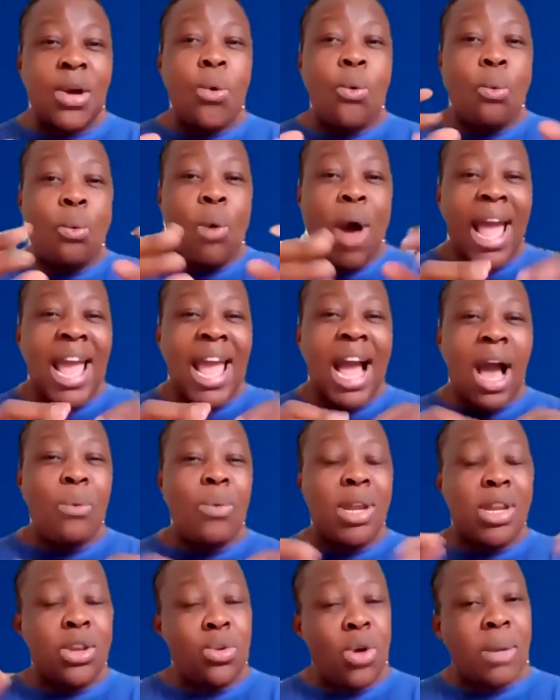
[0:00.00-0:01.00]
why are
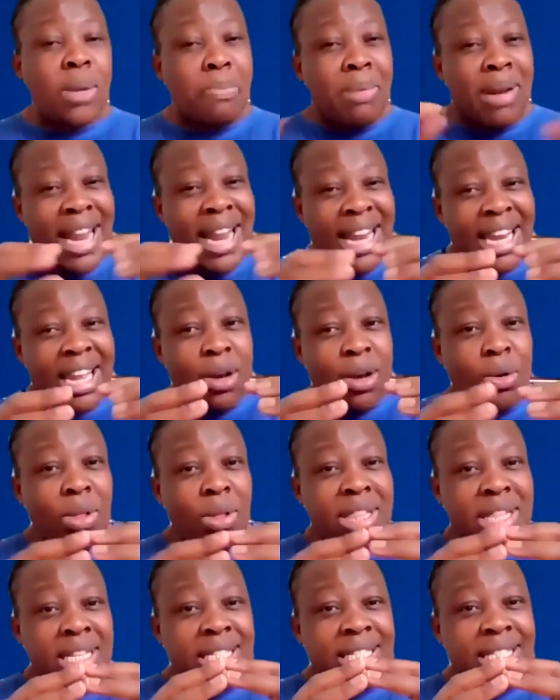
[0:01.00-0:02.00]
we not planning all
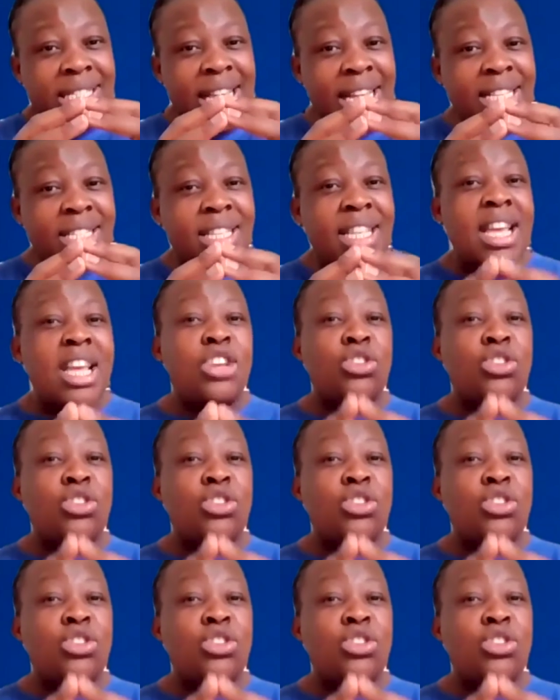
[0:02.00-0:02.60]
these things